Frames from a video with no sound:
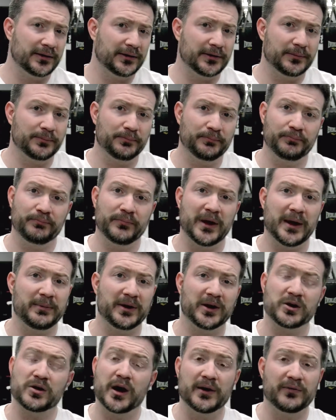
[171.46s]

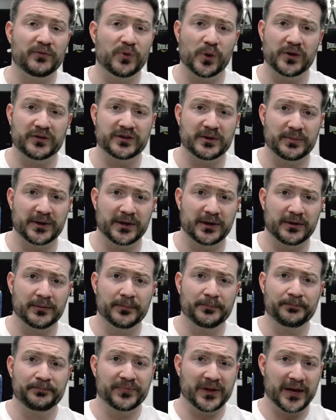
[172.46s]
maybe a convoy or something
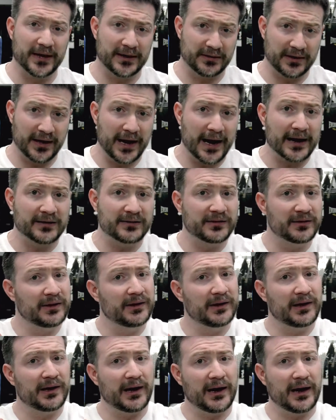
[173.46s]
like that,
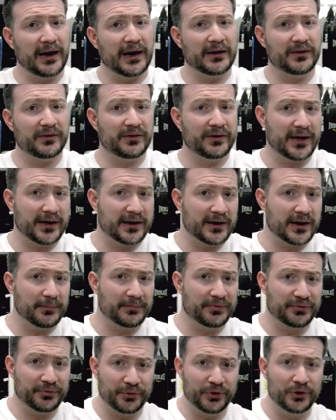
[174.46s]
and they come
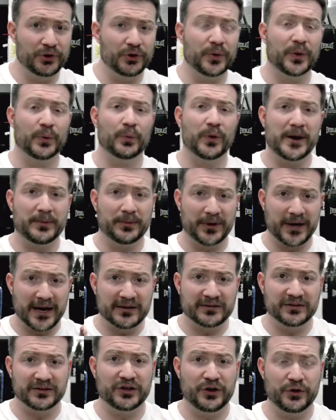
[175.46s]
through and we're able to
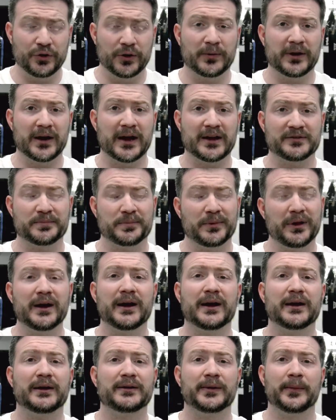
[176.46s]
execute it as
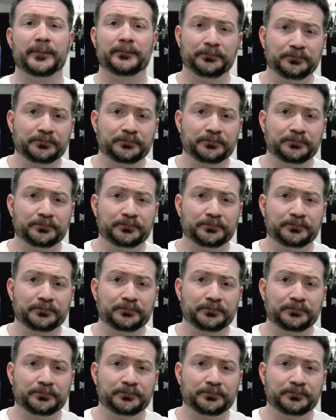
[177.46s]
planned,